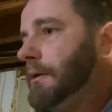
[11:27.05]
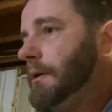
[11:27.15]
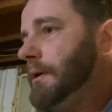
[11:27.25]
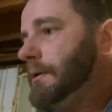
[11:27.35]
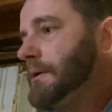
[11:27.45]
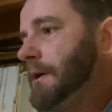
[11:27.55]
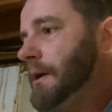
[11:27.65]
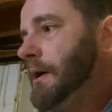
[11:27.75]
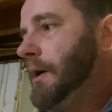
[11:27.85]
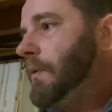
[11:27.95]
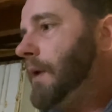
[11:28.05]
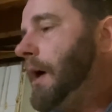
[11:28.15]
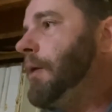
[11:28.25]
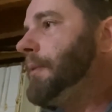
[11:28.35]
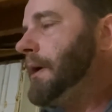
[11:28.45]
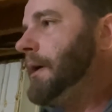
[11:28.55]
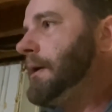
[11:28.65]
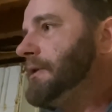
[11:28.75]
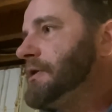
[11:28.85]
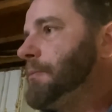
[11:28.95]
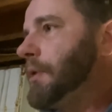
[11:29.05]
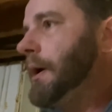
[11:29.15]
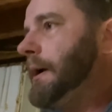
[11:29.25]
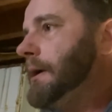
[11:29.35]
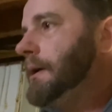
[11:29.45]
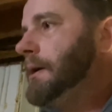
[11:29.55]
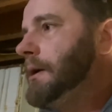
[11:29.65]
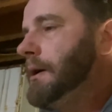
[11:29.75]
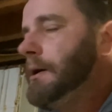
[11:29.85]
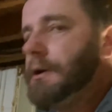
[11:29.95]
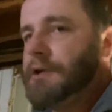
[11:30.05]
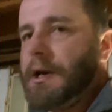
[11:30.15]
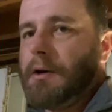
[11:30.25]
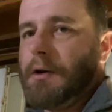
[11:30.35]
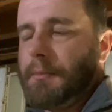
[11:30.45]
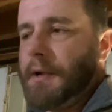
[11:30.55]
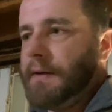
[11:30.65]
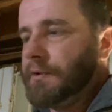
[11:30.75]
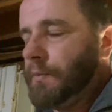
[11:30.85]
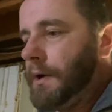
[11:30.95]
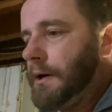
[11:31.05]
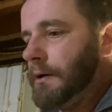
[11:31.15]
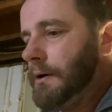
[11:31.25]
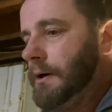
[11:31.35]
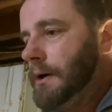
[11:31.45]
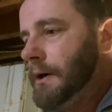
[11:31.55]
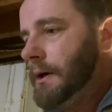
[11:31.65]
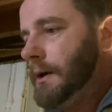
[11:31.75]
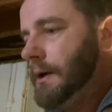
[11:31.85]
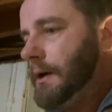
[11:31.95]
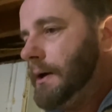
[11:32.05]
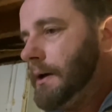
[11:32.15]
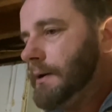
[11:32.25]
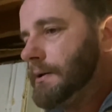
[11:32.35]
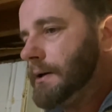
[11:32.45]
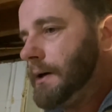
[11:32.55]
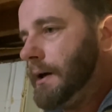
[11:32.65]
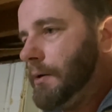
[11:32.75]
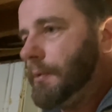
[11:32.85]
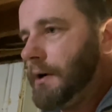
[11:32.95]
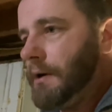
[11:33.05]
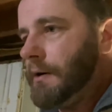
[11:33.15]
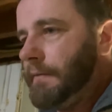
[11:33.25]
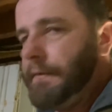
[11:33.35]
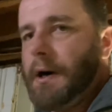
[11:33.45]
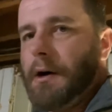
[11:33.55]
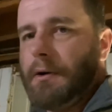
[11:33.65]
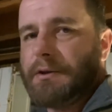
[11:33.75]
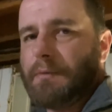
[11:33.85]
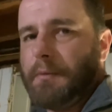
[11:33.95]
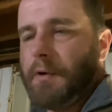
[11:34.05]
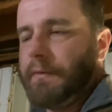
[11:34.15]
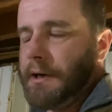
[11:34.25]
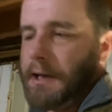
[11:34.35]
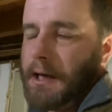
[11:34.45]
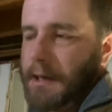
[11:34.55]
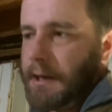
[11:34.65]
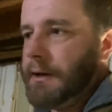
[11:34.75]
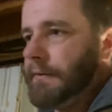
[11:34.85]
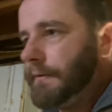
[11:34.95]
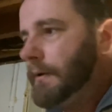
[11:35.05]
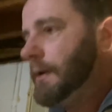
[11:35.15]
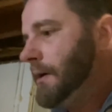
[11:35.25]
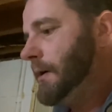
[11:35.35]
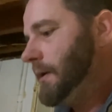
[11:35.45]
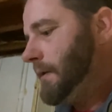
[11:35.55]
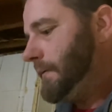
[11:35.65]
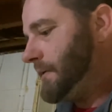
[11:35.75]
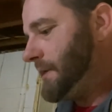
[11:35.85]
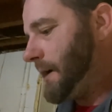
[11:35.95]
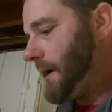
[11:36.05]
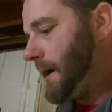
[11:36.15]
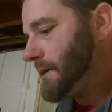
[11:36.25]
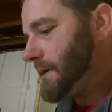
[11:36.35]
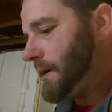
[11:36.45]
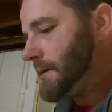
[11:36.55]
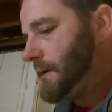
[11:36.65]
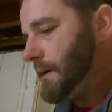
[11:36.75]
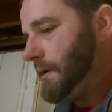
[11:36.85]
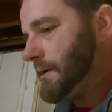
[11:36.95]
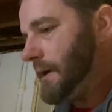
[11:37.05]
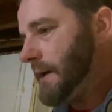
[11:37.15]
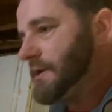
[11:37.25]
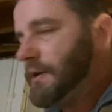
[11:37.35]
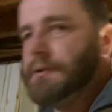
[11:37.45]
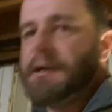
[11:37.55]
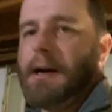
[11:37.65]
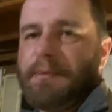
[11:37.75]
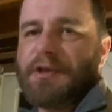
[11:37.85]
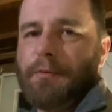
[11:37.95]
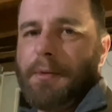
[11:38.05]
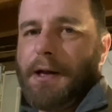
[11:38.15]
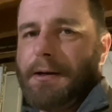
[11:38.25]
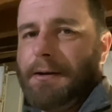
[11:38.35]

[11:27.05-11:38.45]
And he goes, well, I open it in the spring to check on them after winter. He goes, and I open it in the fall to remove any honey if there's any excess. He goes, and that's 2 times too many.